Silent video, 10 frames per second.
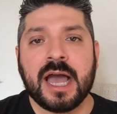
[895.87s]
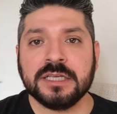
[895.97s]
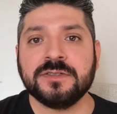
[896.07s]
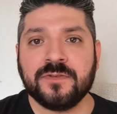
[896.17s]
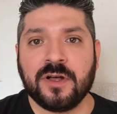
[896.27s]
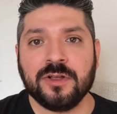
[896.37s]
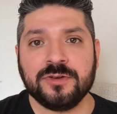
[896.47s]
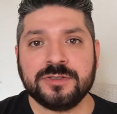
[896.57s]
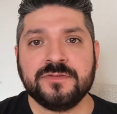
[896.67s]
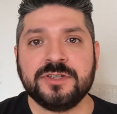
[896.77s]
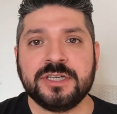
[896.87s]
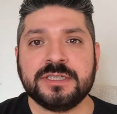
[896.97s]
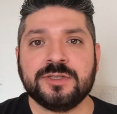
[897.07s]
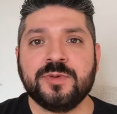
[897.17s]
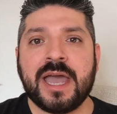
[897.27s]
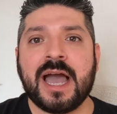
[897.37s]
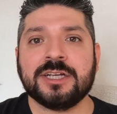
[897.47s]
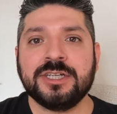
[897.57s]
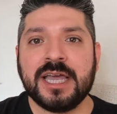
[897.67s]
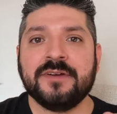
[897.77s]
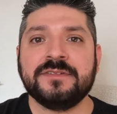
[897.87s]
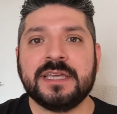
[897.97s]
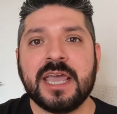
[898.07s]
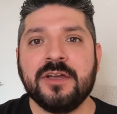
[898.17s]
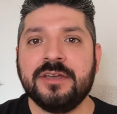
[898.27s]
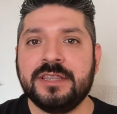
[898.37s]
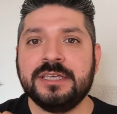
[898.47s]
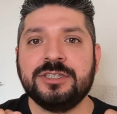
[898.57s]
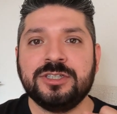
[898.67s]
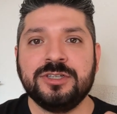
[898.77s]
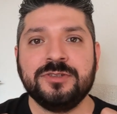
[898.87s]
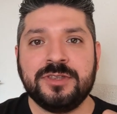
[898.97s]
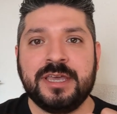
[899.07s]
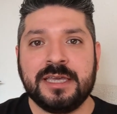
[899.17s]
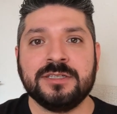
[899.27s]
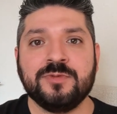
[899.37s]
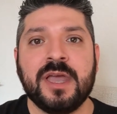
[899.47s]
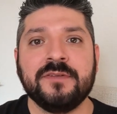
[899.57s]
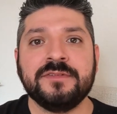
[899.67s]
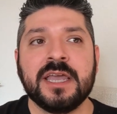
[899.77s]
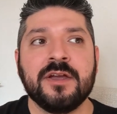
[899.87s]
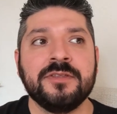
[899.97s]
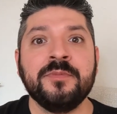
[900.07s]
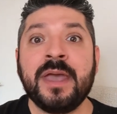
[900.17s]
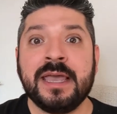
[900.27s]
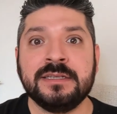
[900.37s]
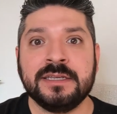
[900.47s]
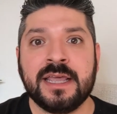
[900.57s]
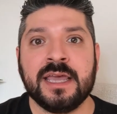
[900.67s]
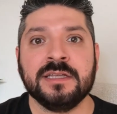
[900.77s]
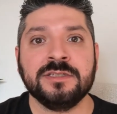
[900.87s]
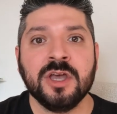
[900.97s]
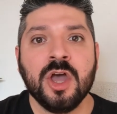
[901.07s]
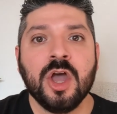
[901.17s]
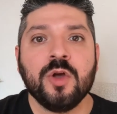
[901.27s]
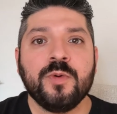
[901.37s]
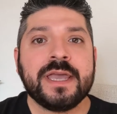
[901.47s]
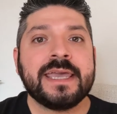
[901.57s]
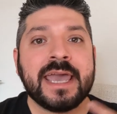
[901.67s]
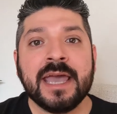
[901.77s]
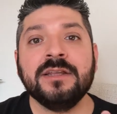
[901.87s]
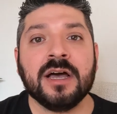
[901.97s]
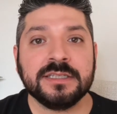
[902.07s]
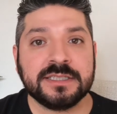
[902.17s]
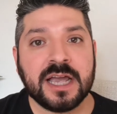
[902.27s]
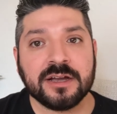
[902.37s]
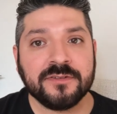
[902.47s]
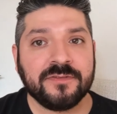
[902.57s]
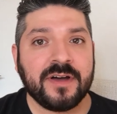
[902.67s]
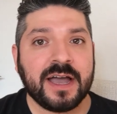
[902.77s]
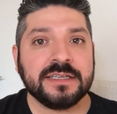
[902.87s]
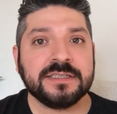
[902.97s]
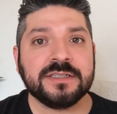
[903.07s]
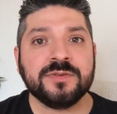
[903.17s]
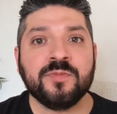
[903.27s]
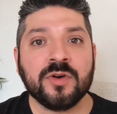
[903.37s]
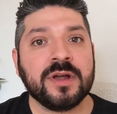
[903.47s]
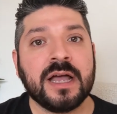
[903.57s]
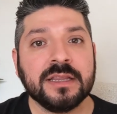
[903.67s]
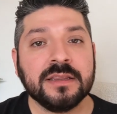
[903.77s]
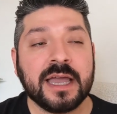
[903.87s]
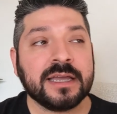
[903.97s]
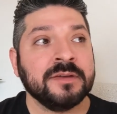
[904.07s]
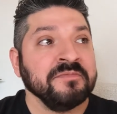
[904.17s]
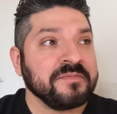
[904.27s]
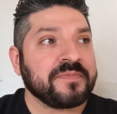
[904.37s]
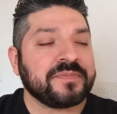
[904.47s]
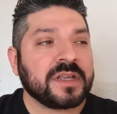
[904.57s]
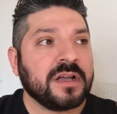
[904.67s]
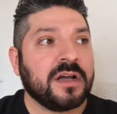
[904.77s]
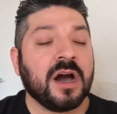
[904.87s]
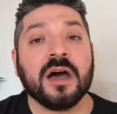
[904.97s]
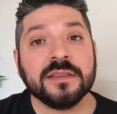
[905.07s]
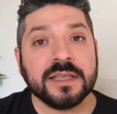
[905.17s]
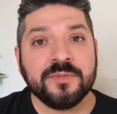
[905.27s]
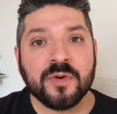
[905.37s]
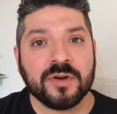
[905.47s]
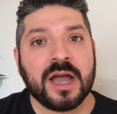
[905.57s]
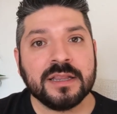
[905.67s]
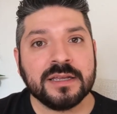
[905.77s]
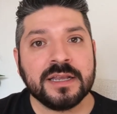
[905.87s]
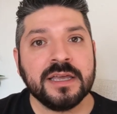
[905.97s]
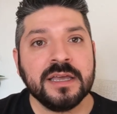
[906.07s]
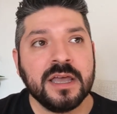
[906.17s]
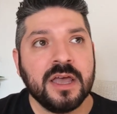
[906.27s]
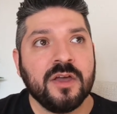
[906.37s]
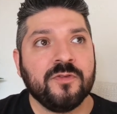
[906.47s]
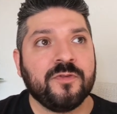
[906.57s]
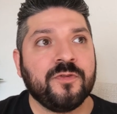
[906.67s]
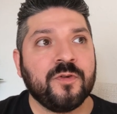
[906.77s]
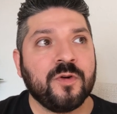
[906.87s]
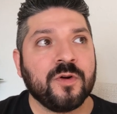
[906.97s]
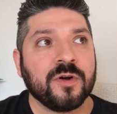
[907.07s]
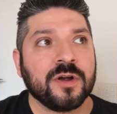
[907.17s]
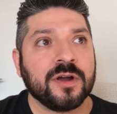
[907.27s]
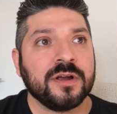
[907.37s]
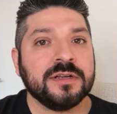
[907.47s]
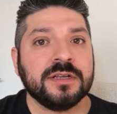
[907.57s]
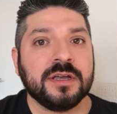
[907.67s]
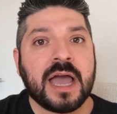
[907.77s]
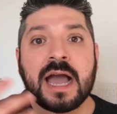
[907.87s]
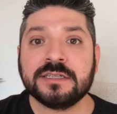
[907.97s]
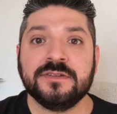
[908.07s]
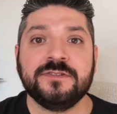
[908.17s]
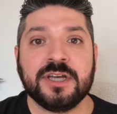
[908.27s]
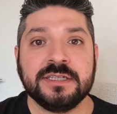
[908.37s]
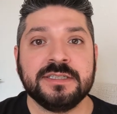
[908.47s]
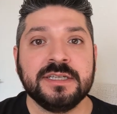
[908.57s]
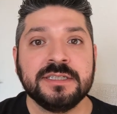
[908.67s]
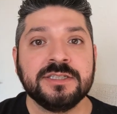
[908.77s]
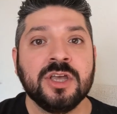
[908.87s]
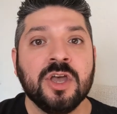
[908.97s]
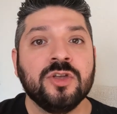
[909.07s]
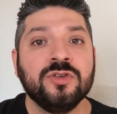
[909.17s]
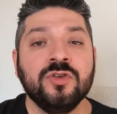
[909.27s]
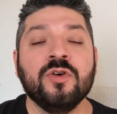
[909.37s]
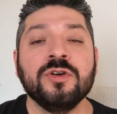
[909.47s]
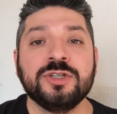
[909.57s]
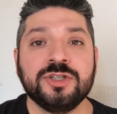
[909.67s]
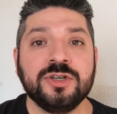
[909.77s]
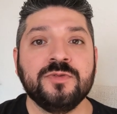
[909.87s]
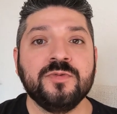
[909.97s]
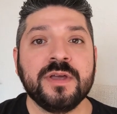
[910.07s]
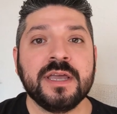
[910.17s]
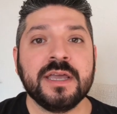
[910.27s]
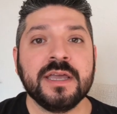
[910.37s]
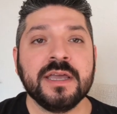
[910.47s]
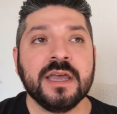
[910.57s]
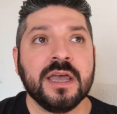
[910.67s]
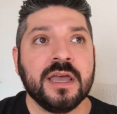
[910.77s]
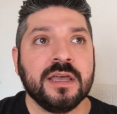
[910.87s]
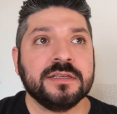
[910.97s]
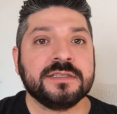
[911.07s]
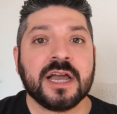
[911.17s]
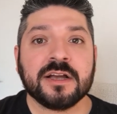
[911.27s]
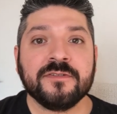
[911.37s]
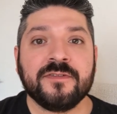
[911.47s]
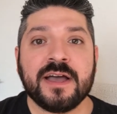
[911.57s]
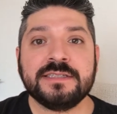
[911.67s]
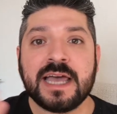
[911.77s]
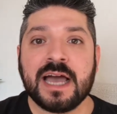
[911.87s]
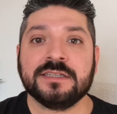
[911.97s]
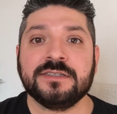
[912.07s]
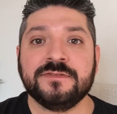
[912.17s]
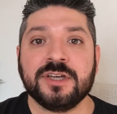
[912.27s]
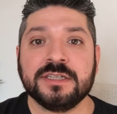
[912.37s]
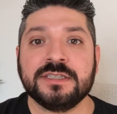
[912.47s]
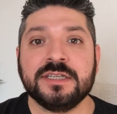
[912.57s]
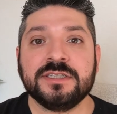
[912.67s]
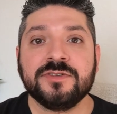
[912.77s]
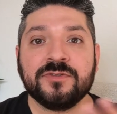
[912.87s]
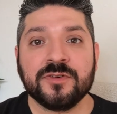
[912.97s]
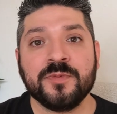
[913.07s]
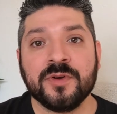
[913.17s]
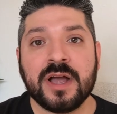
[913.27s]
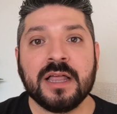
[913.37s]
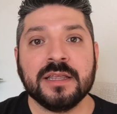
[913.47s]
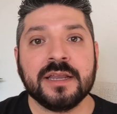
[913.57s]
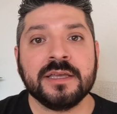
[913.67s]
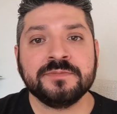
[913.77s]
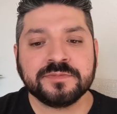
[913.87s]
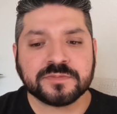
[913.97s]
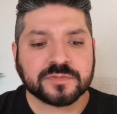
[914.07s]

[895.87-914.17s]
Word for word: as followers of Jesus, we actually have to carry these two things. We have to carry them hand in hand. We cannot sacrifice moral, like godly morality for acts of justice, nor should we sacrifice acts of justice for morality.